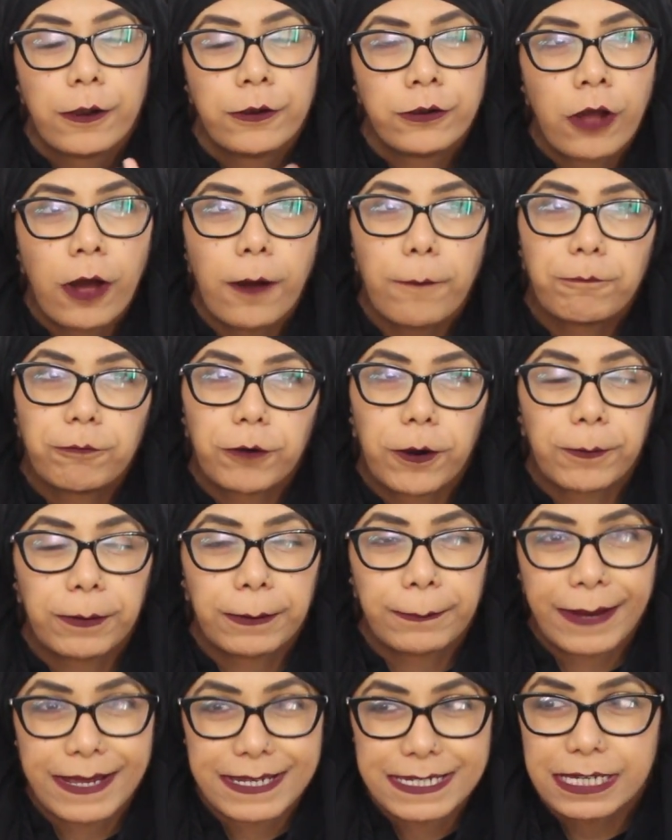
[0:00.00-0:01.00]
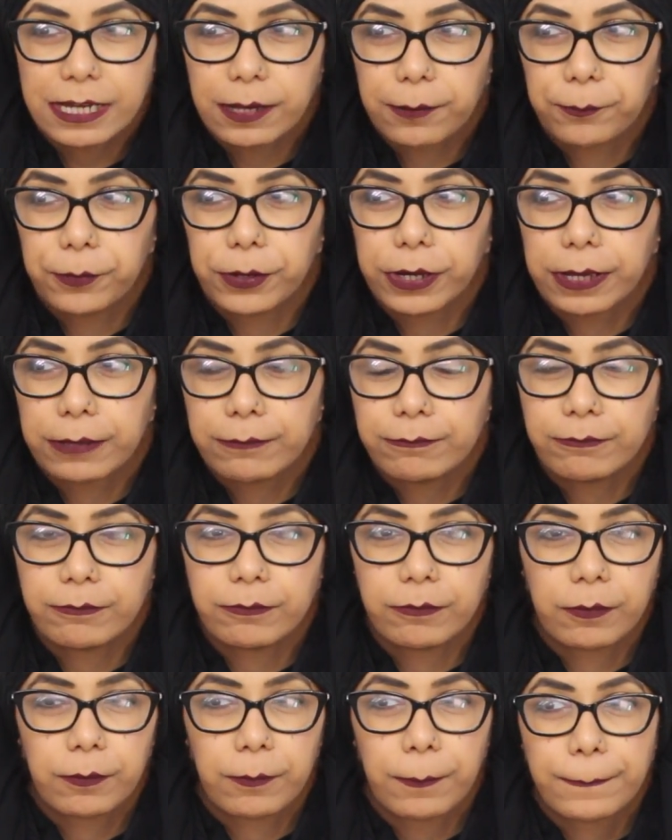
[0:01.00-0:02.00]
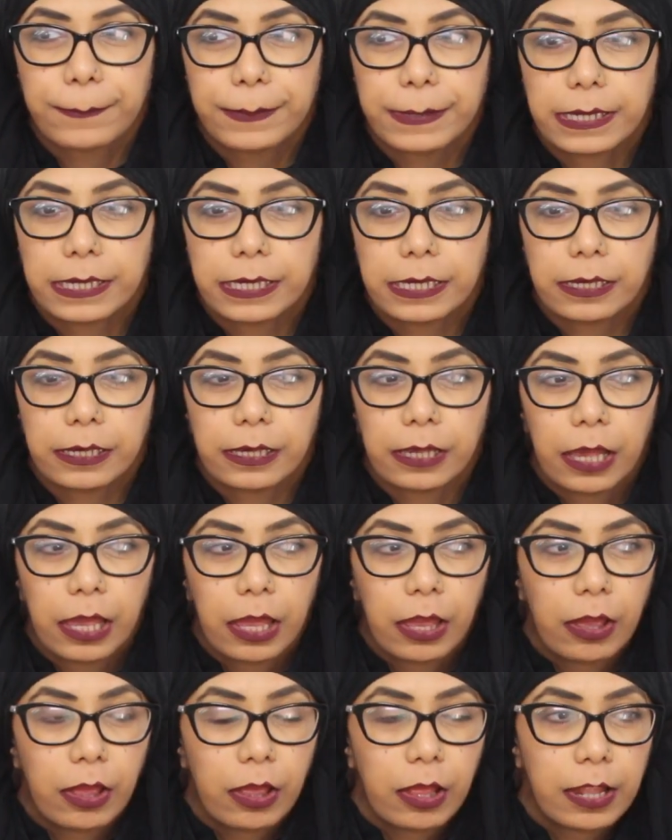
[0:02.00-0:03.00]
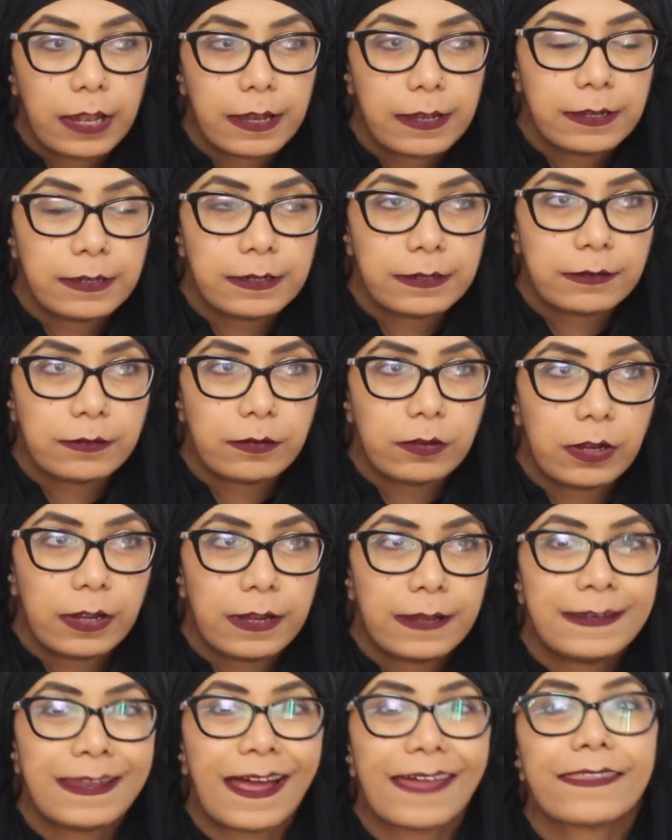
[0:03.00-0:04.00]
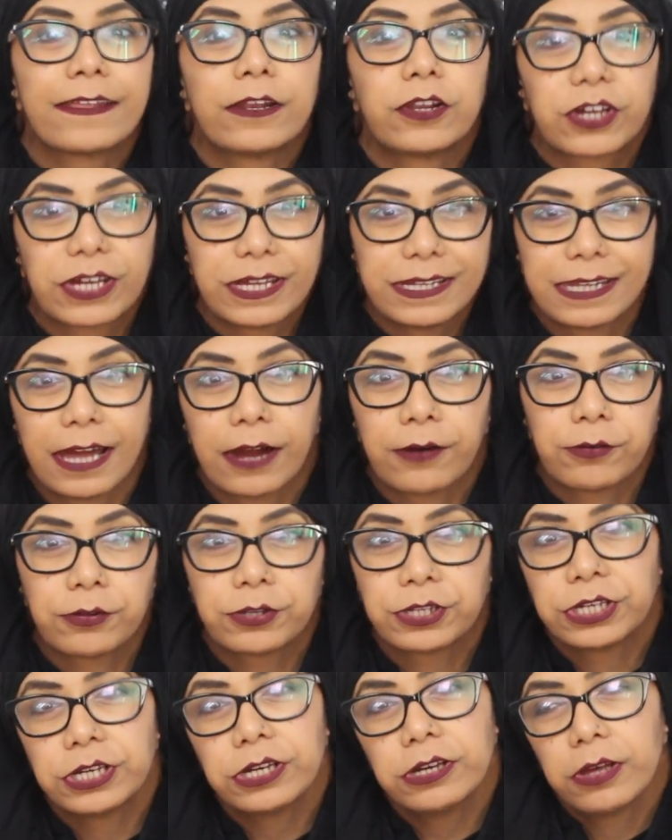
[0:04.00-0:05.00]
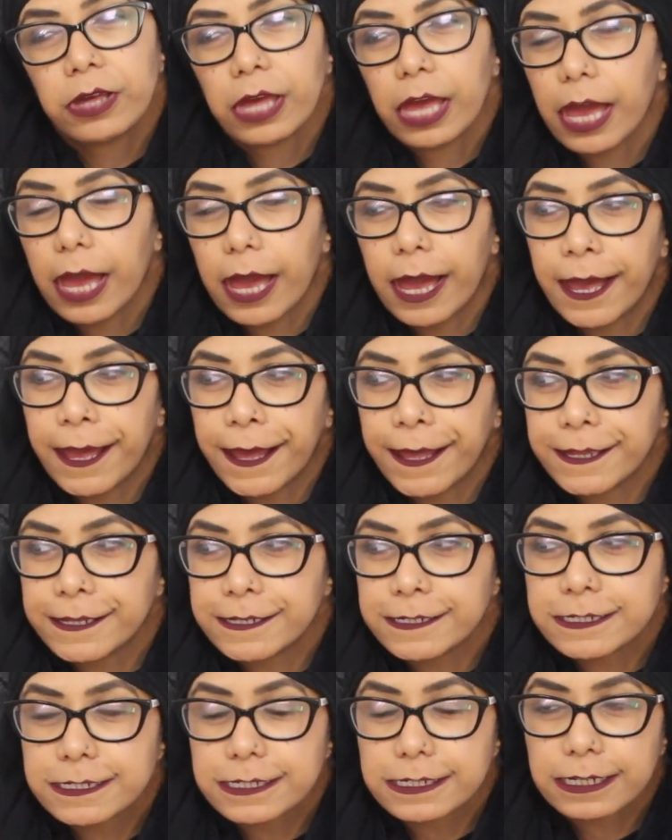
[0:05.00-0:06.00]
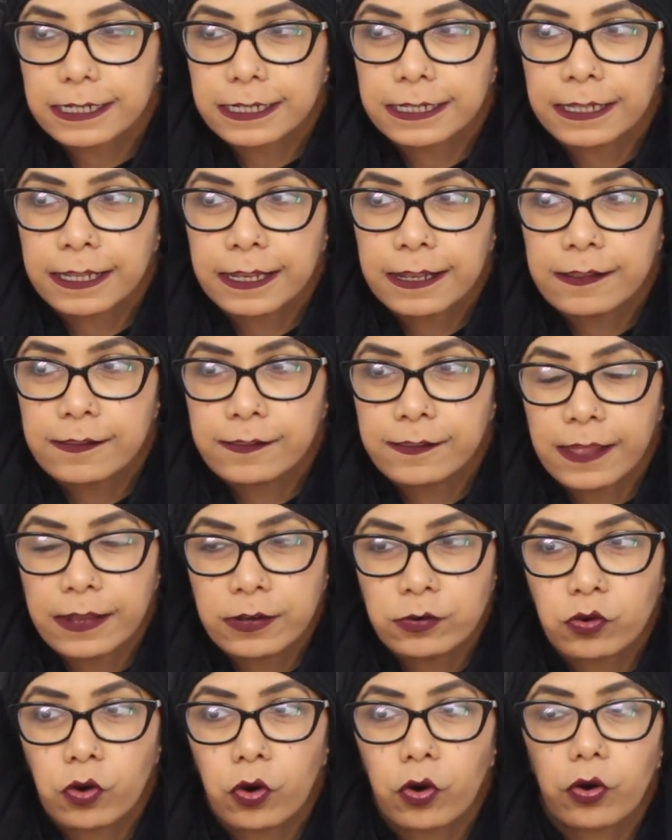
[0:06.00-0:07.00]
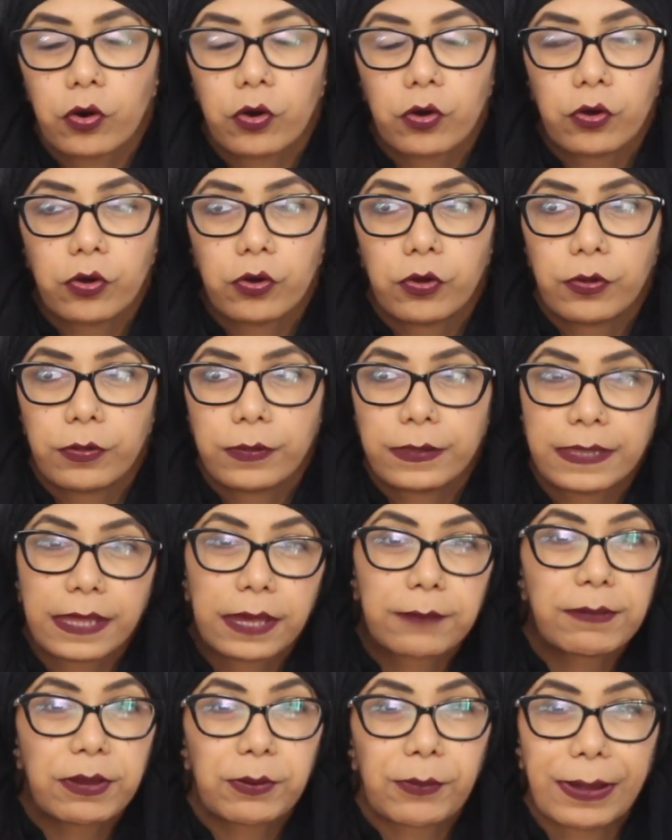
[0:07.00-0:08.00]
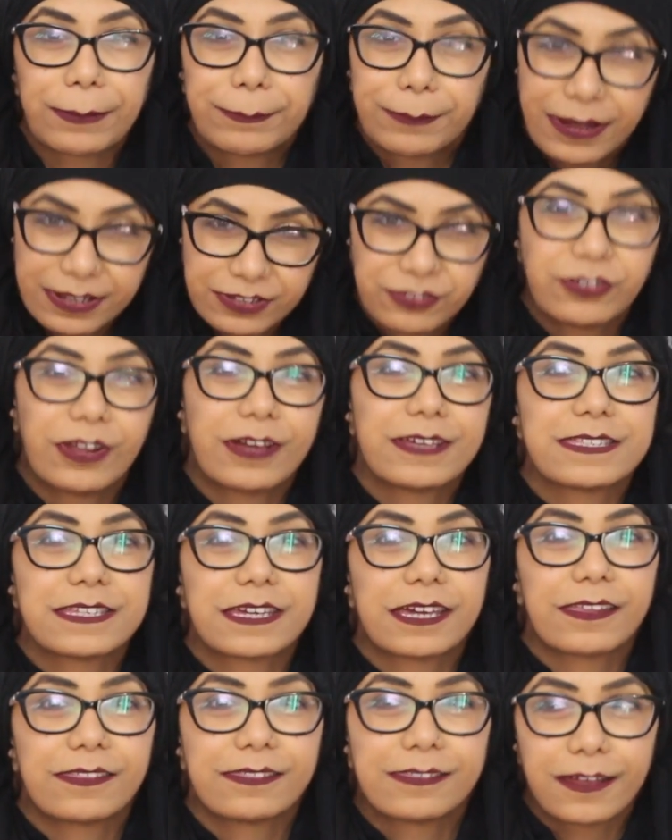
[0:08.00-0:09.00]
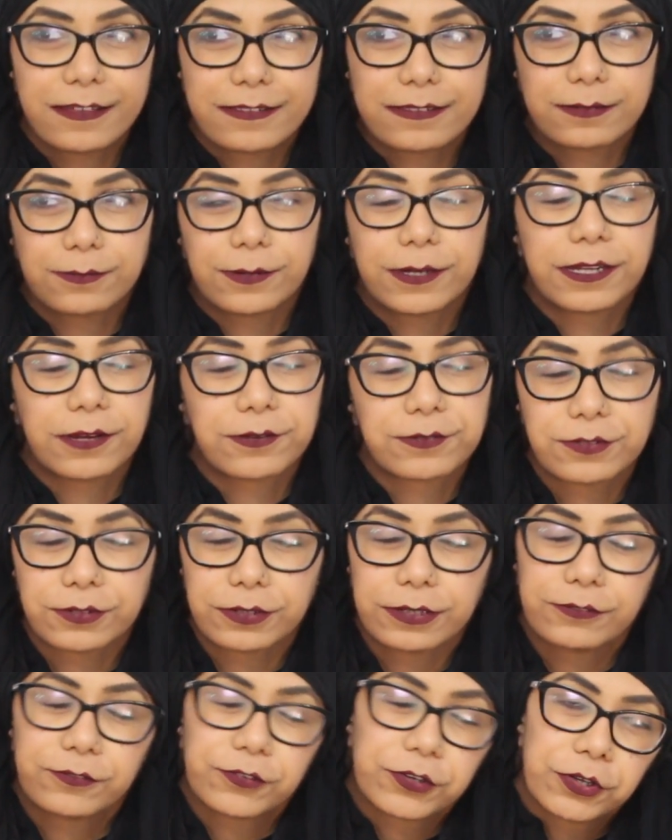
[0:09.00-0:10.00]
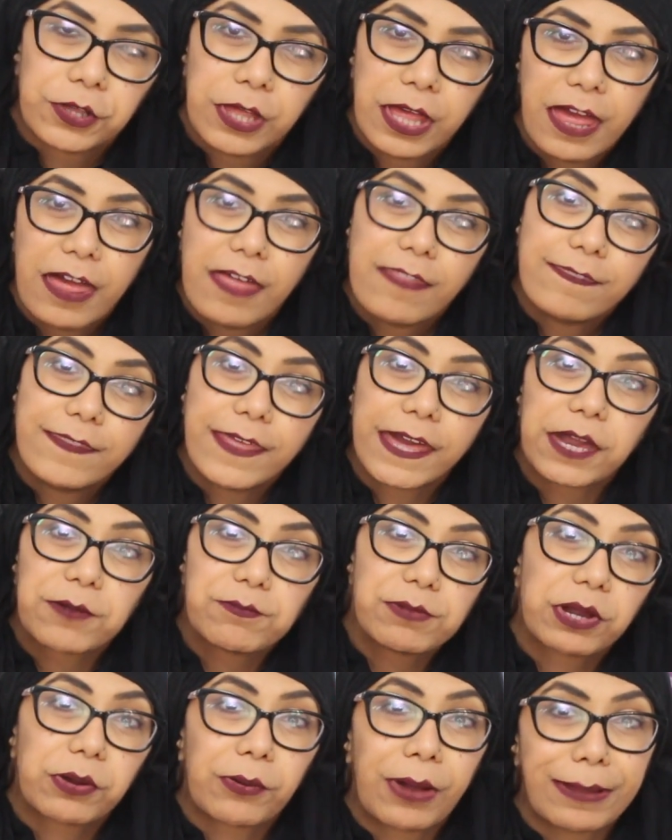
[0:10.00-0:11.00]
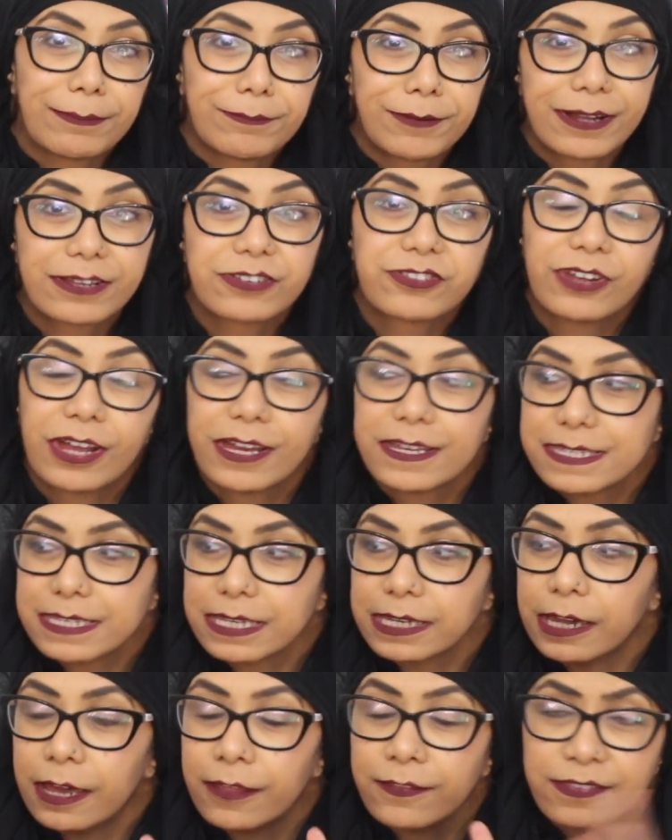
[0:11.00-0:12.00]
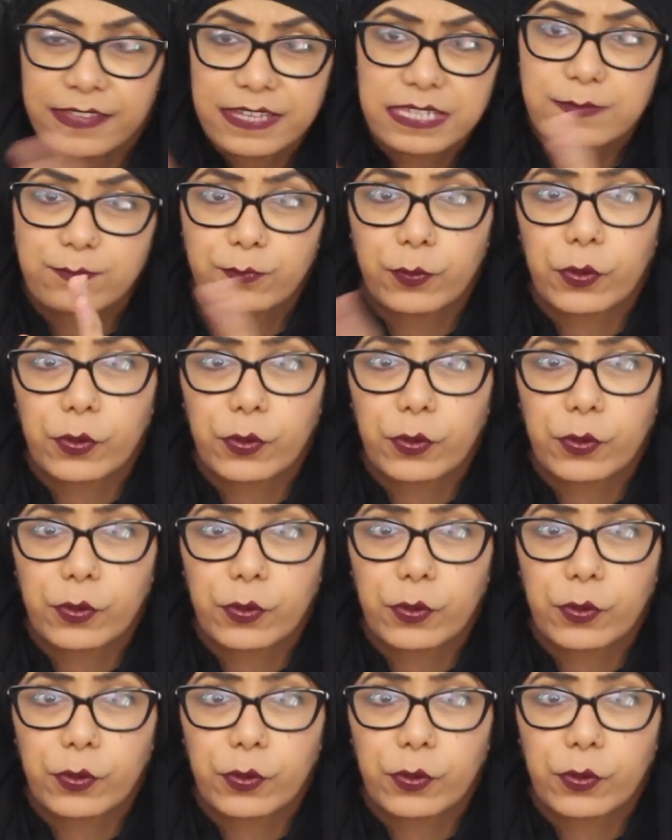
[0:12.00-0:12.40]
not problematic, but can be like they're looking down on you, and they can be quite patronising. That's the word I was looking for. They can be quite patronising, and this